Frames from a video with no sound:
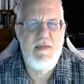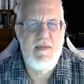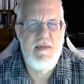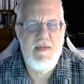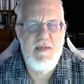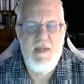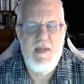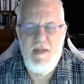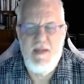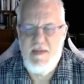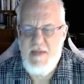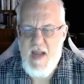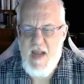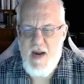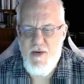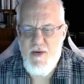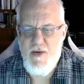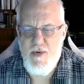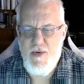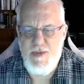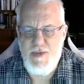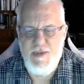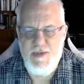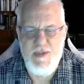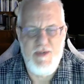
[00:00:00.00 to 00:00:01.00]
It takes
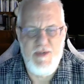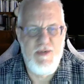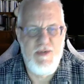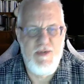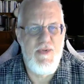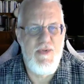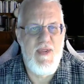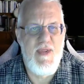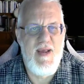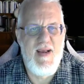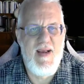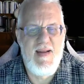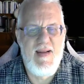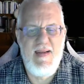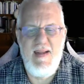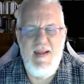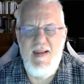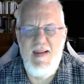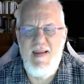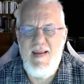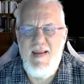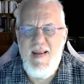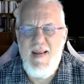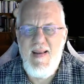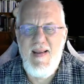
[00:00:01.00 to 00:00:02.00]
hours to do
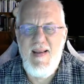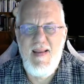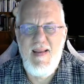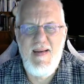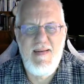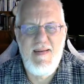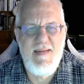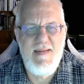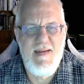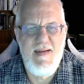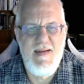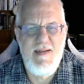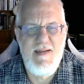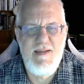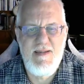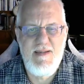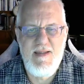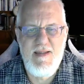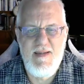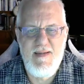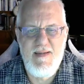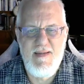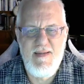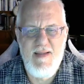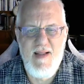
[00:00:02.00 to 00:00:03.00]
that, and it takes
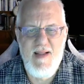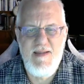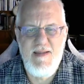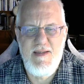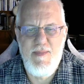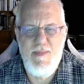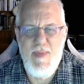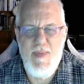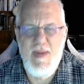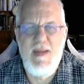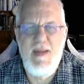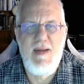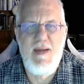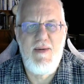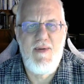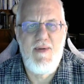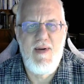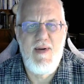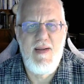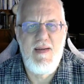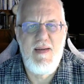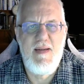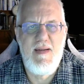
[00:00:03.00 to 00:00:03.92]
lots of money, right?